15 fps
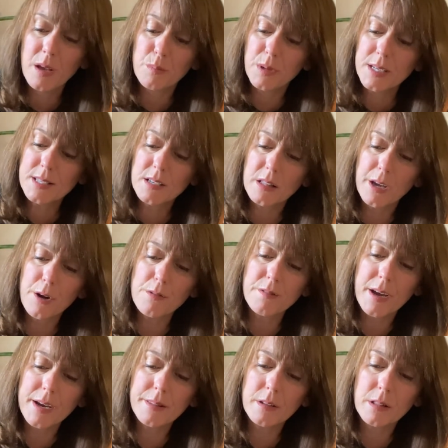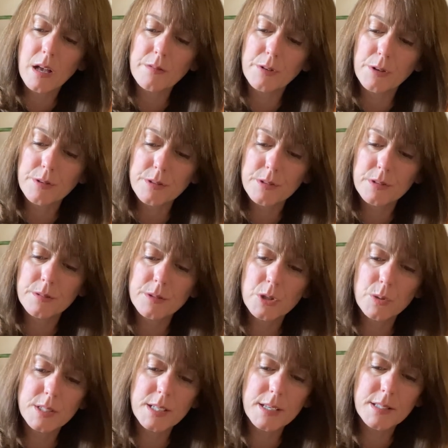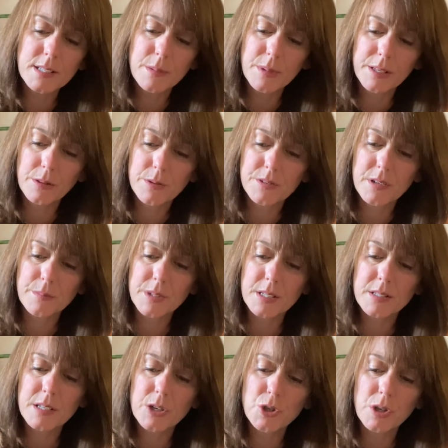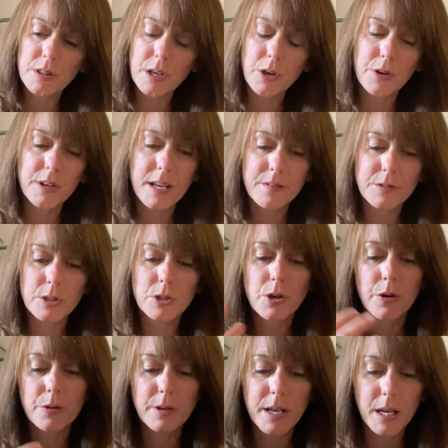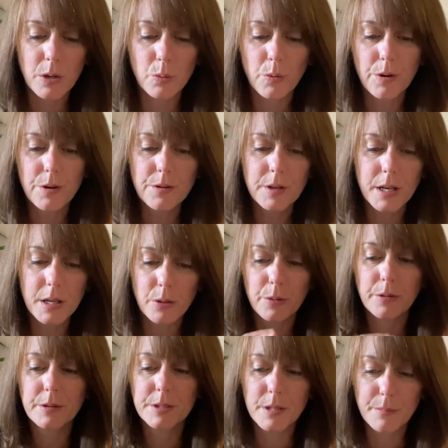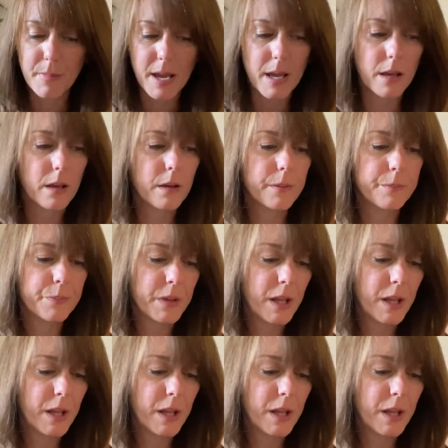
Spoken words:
But it's clarifying the Lovers. So it does seem like there's some decision that you're going to have to turn inward in order to make.